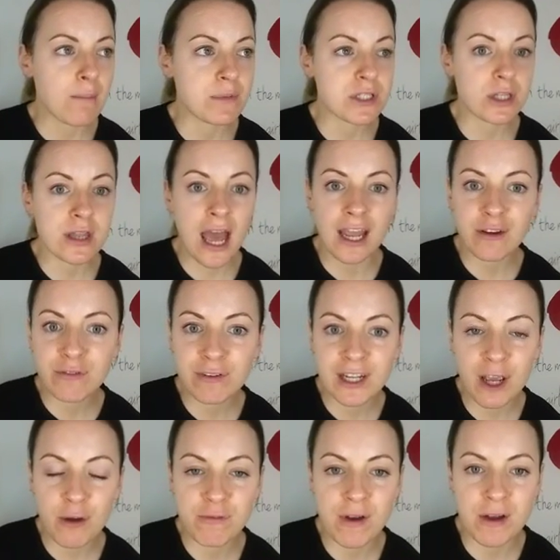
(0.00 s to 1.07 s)
So thankfully
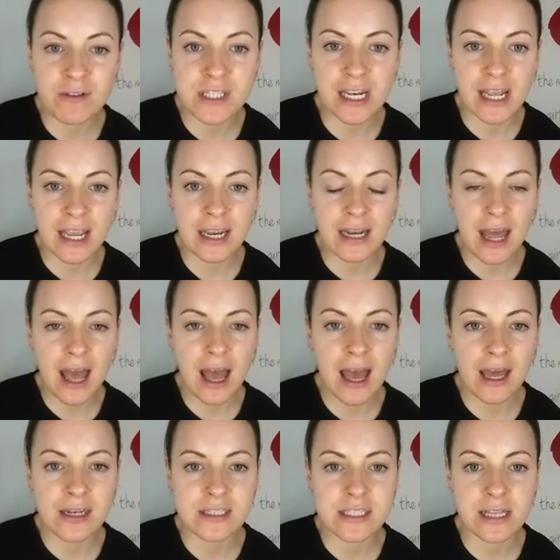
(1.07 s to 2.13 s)
I found Elaine,
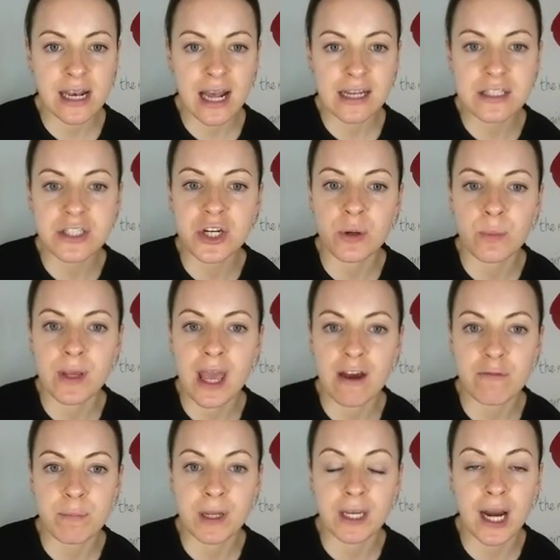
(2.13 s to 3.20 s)
and the last year we
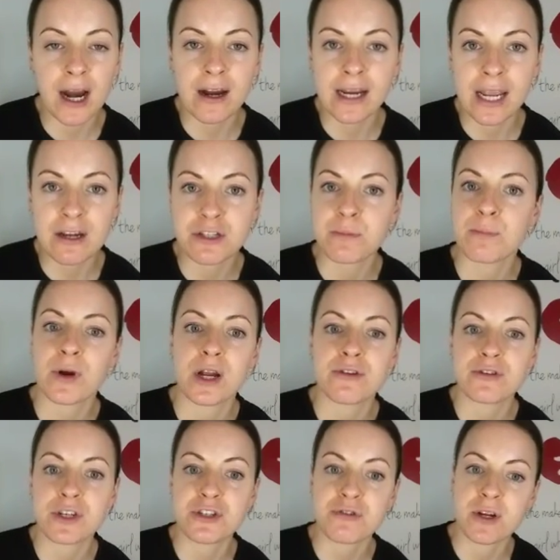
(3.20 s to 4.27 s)
have been carrying out
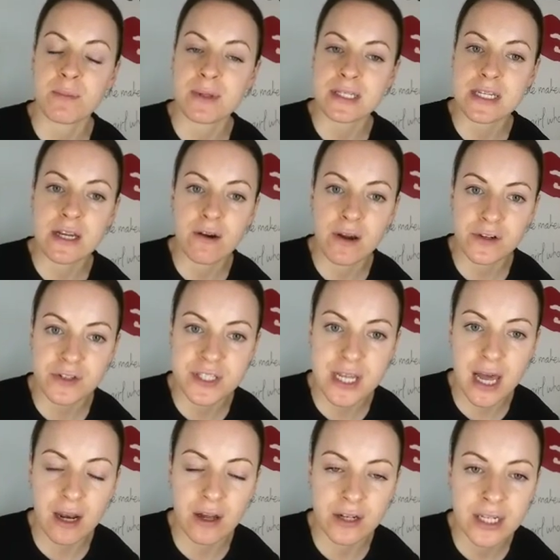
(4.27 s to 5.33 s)
embroidery treatments here at our
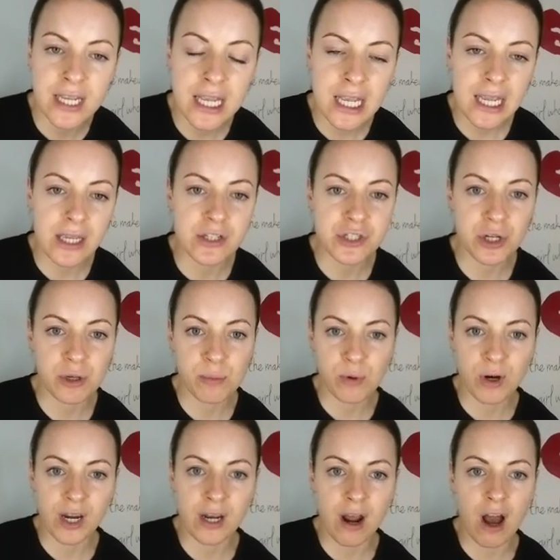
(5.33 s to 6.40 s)
salon in
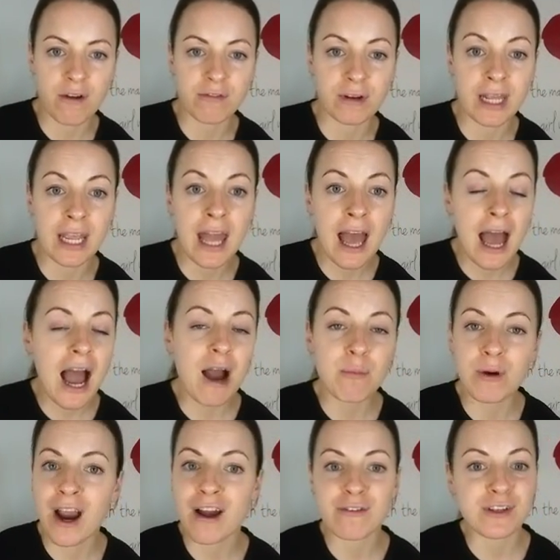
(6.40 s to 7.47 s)
Tullamore in Offaly, and
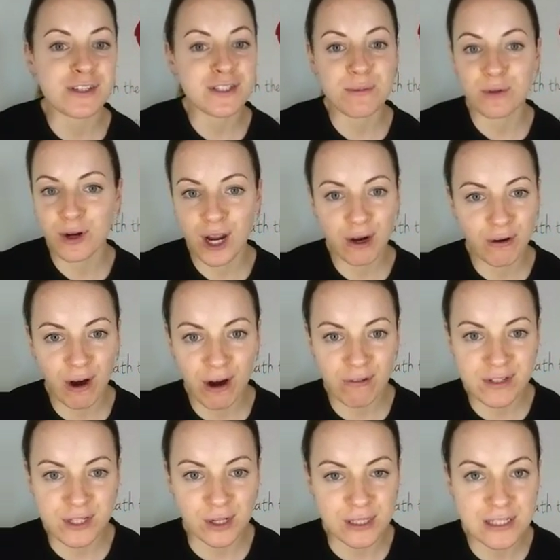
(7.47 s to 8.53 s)
we're having some great
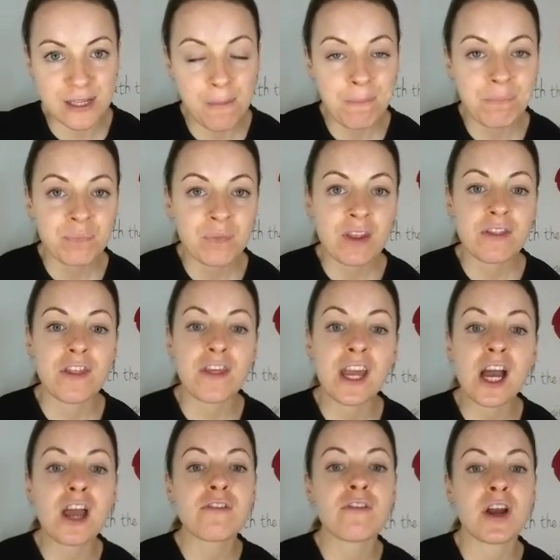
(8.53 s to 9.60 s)
results. The
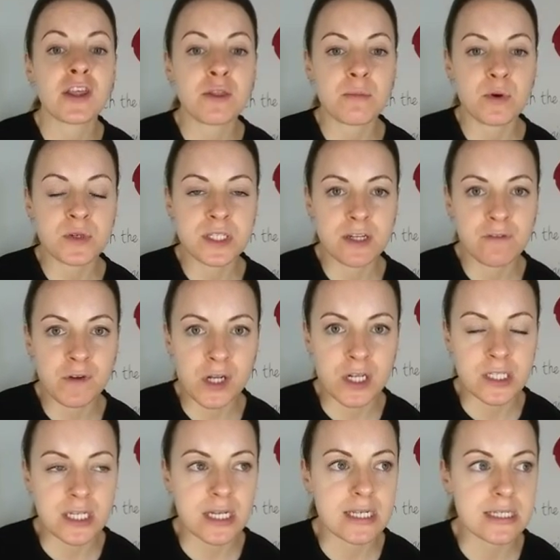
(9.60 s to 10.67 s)
thing I find the most
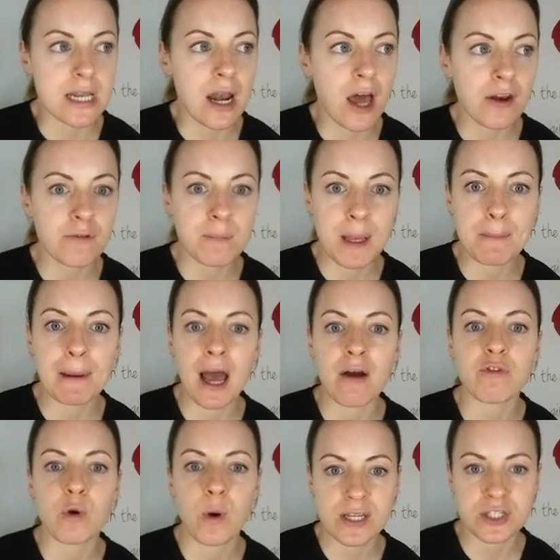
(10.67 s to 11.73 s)
difficult is a lot of people
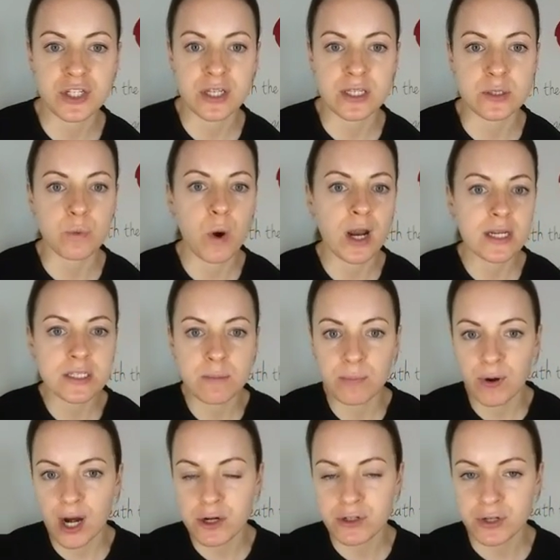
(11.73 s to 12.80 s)
have questions. What is
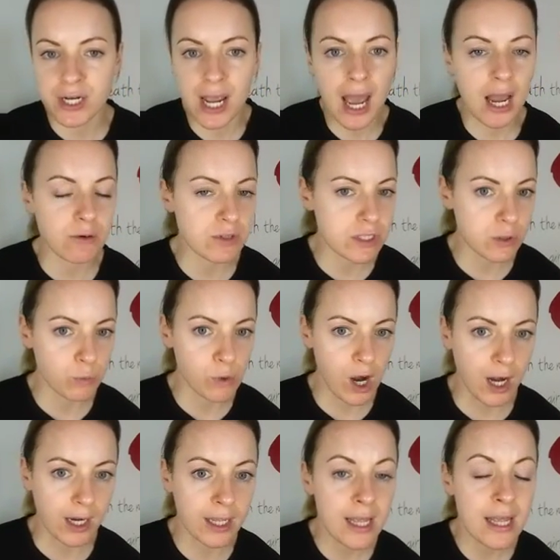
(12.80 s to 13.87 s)
embroidery? How does it
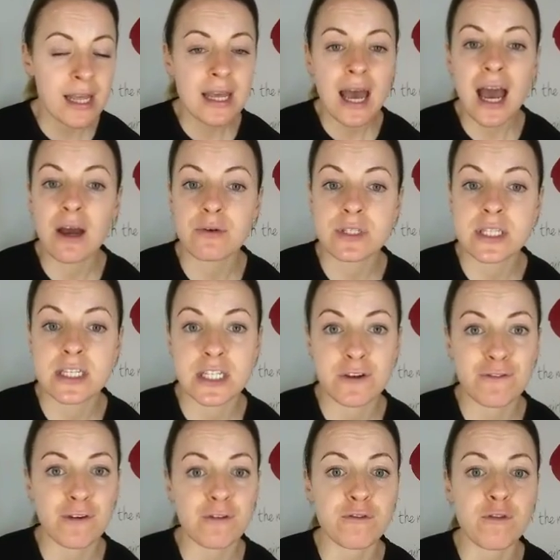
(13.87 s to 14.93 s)
work? How does it
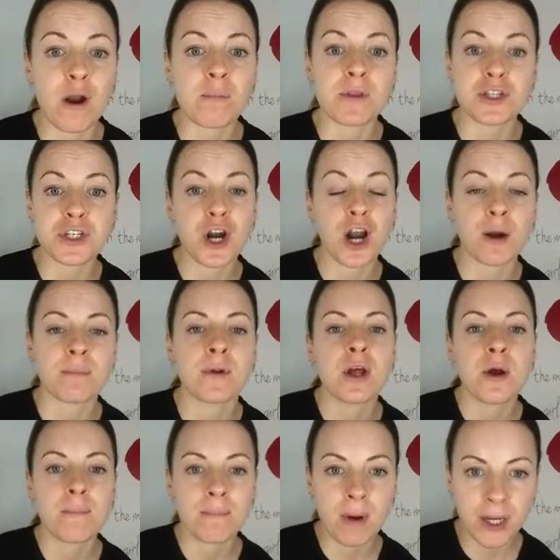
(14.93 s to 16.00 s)
differ from the term
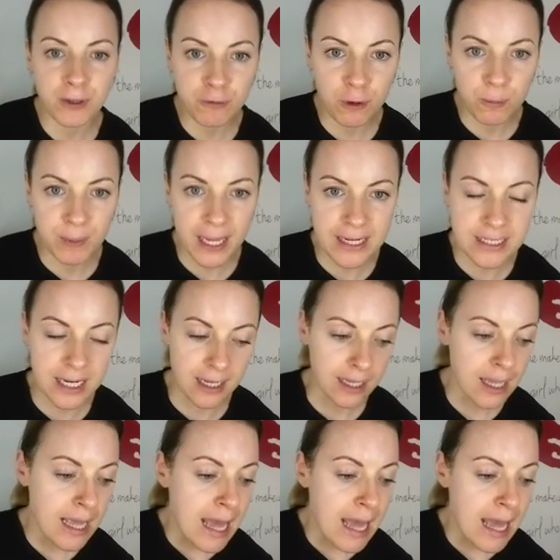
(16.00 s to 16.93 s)
microblading?